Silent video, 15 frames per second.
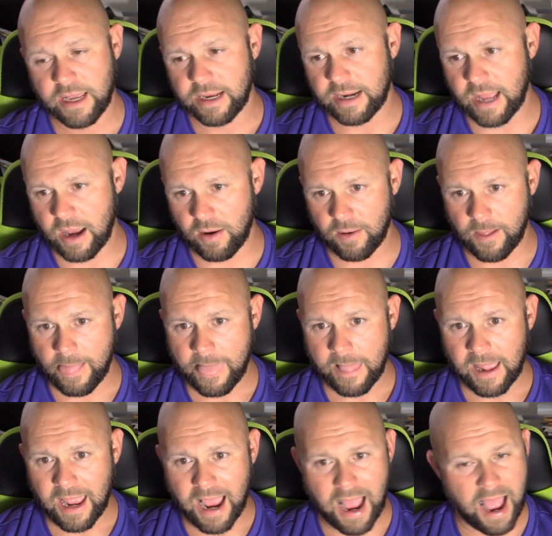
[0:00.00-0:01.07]
Now,
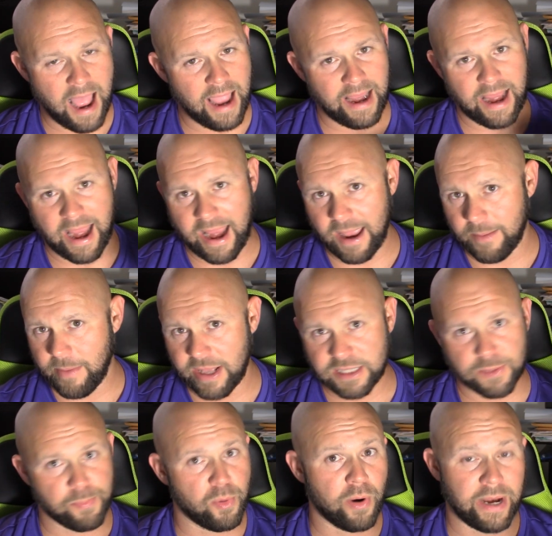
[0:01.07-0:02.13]
I am at
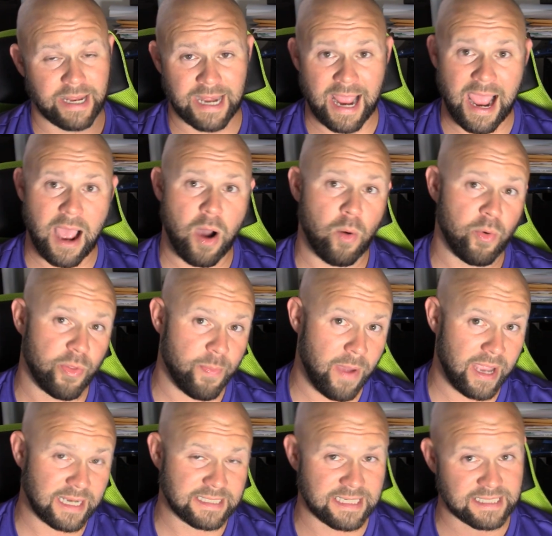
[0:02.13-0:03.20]
the point now with my
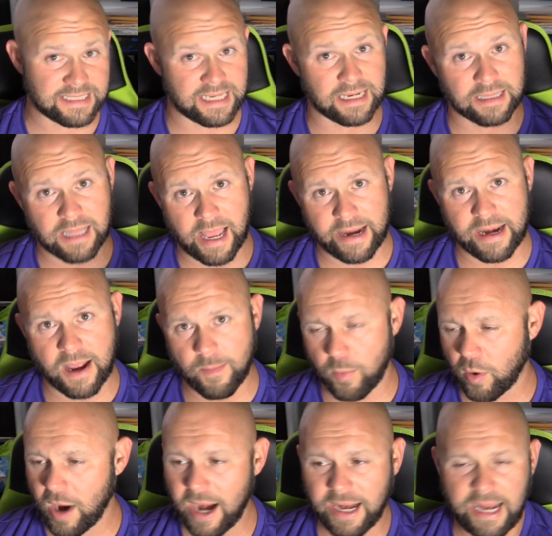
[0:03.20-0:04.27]
existing lineup where I